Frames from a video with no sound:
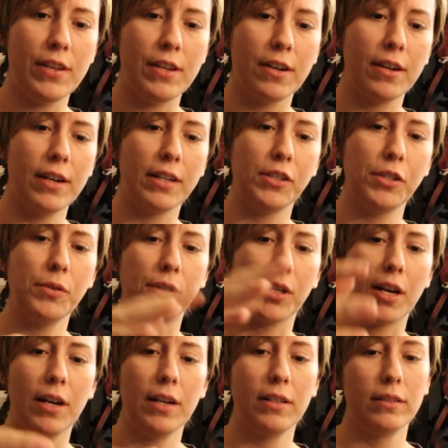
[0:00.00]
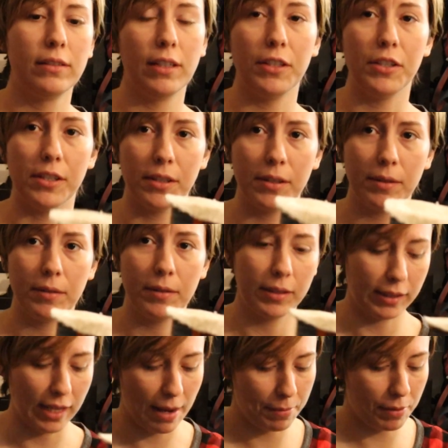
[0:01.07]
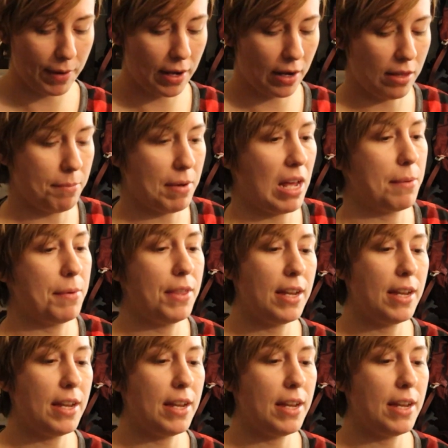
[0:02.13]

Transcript: here, as you saw. I just slap it right on the bottom of